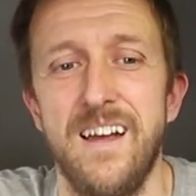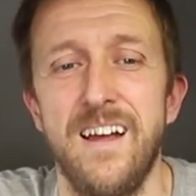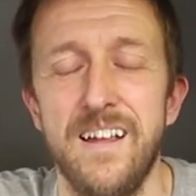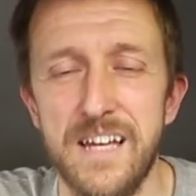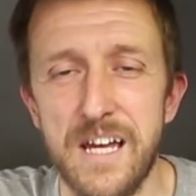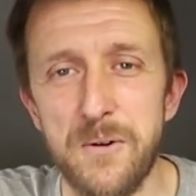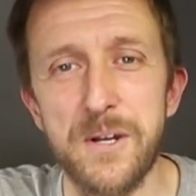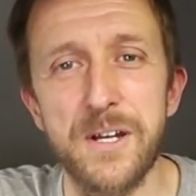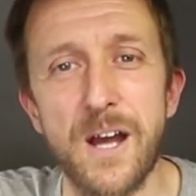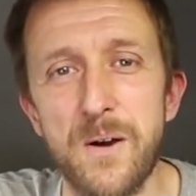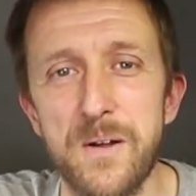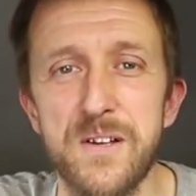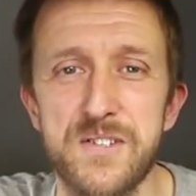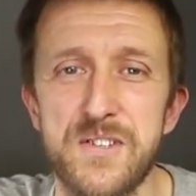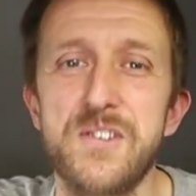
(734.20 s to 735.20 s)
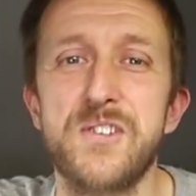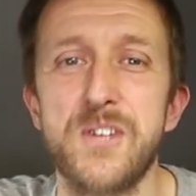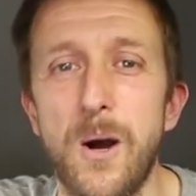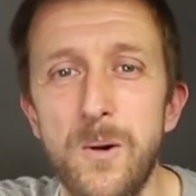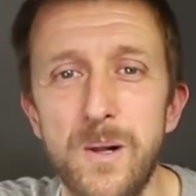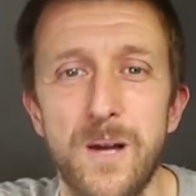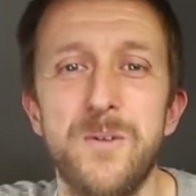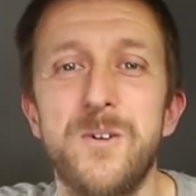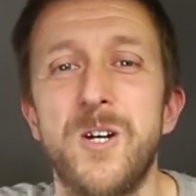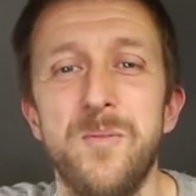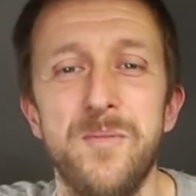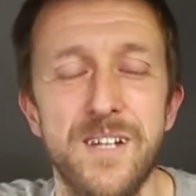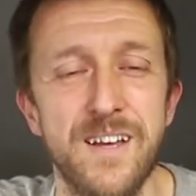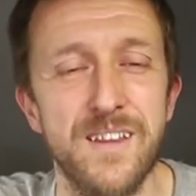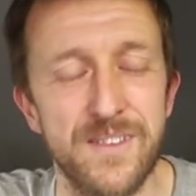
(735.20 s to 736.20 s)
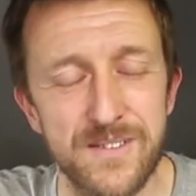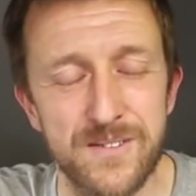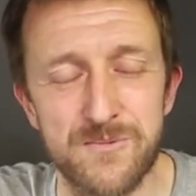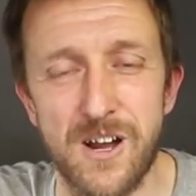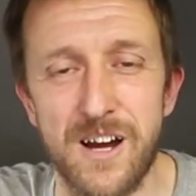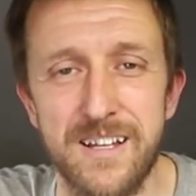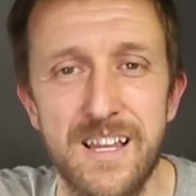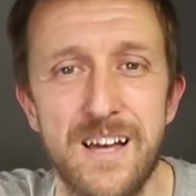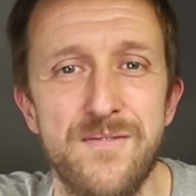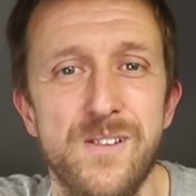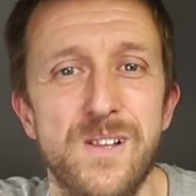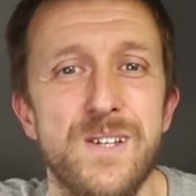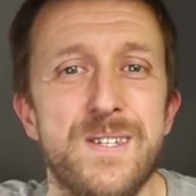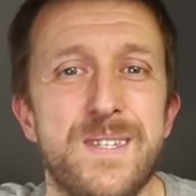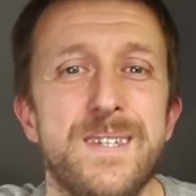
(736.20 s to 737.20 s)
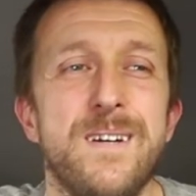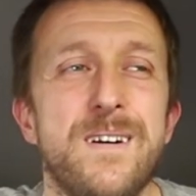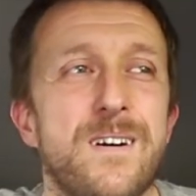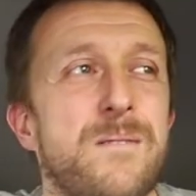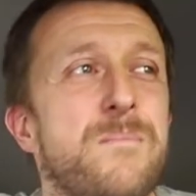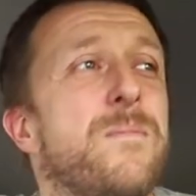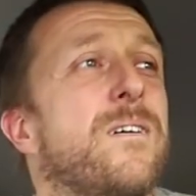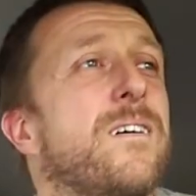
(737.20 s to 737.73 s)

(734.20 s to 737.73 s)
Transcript: There we go, there's the solo coming in, right level this time.